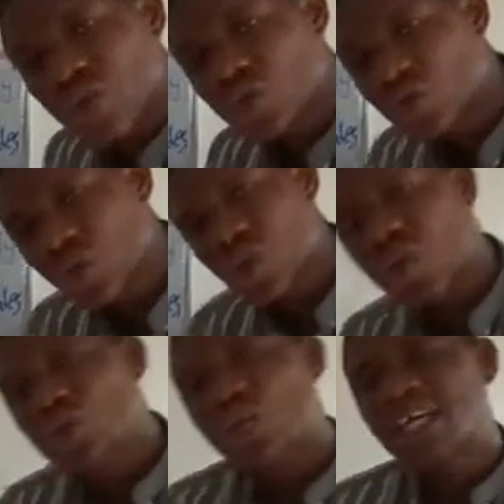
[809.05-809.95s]
So
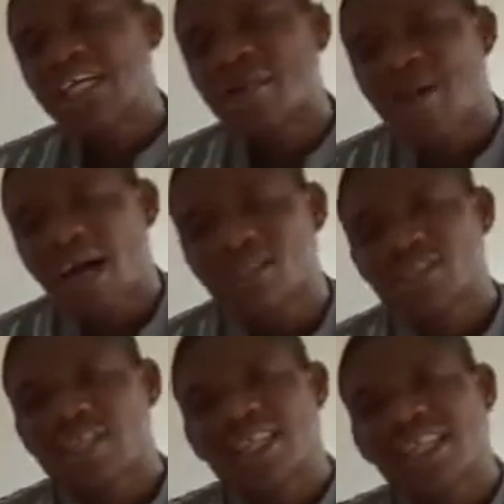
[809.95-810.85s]
we're talking about
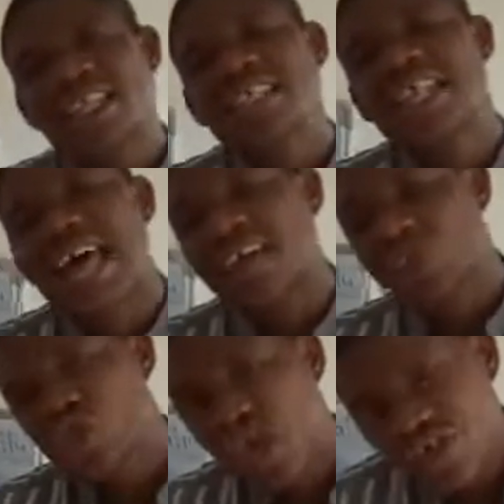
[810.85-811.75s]
things like
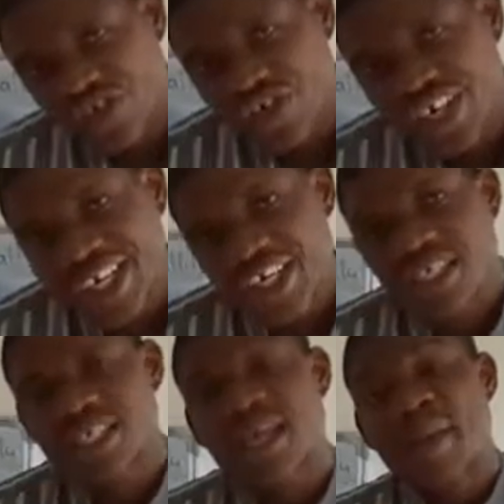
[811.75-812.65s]
soft
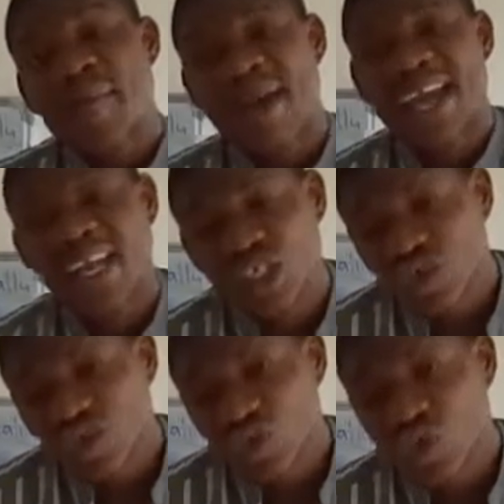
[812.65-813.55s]
drinks, packaged
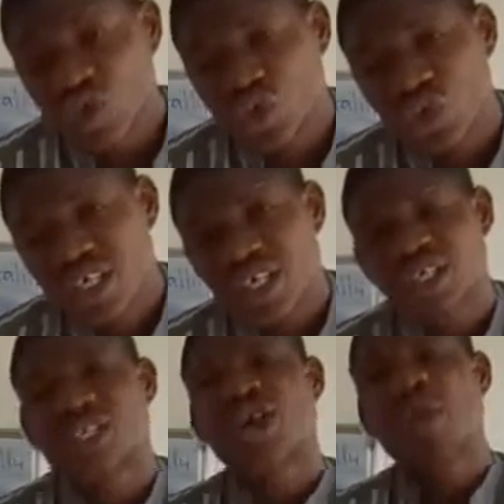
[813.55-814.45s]
fruit
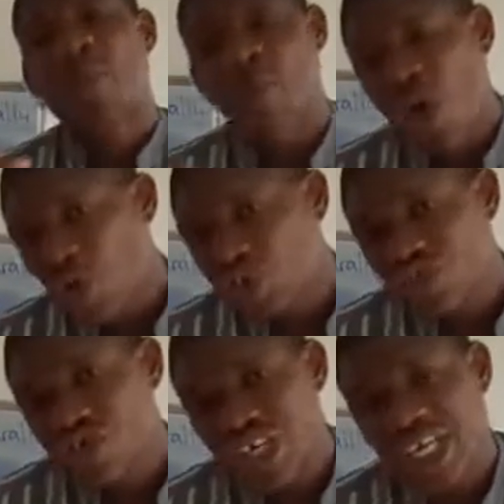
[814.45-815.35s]
juices, malt
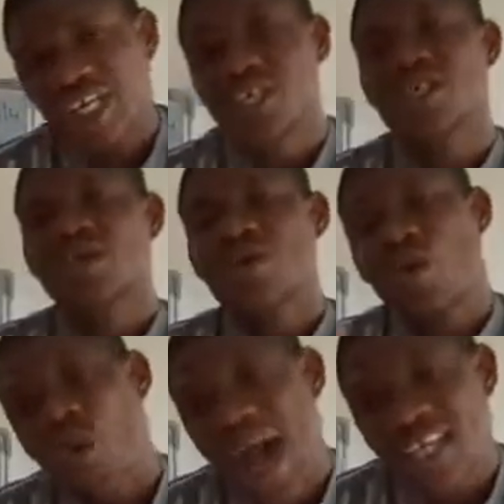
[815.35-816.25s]
drinks,
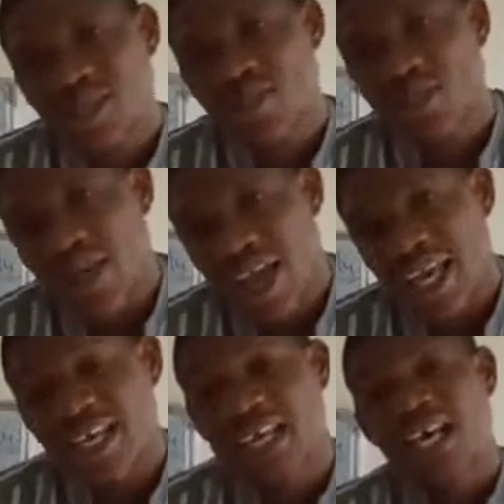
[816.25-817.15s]
white
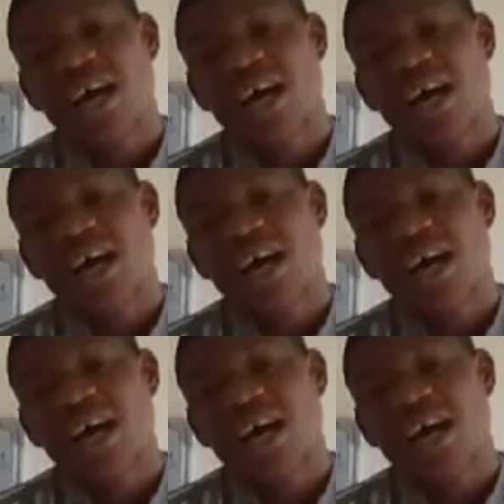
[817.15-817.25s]
bread,